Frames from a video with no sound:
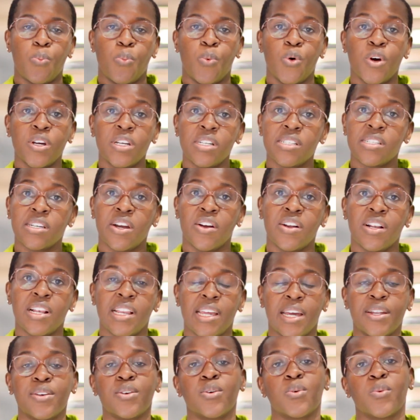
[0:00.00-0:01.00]
Work is
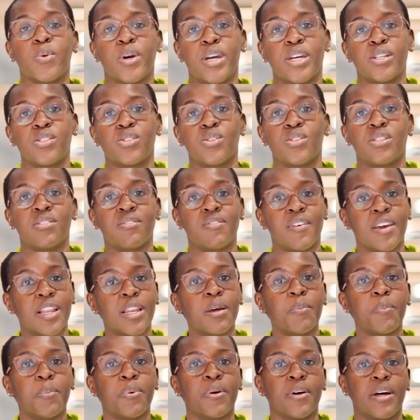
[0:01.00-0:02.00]
currently underway to
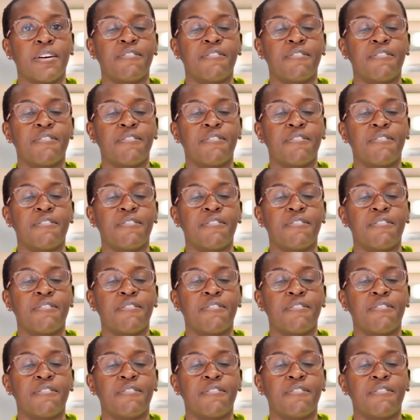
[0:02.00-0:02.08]
develop